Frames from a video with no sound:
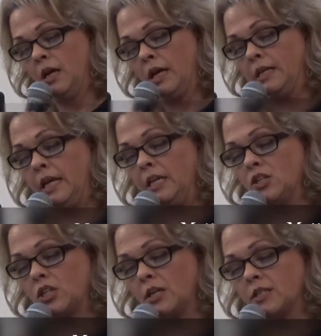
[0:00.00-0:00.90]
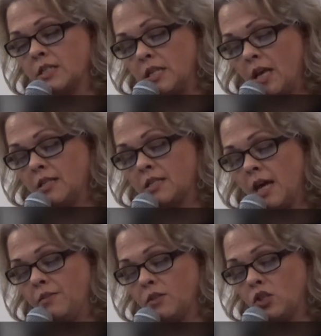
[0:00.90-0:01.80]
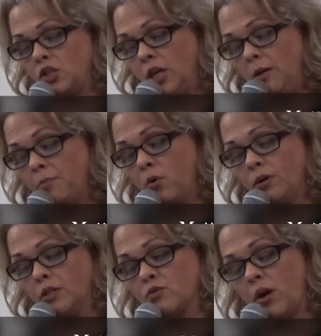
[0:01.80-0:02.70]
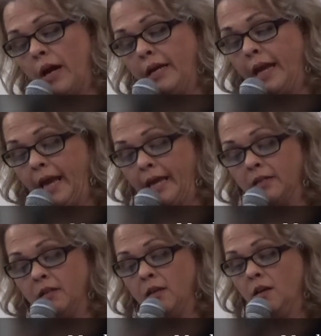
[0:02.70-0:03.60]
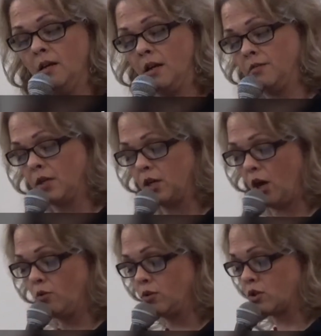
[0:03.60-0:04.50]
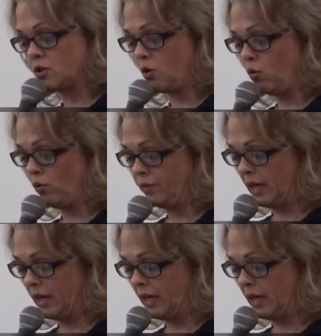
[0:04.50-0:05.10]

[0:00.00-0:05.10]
And He shall set the sheep on His right hand, and the goats on the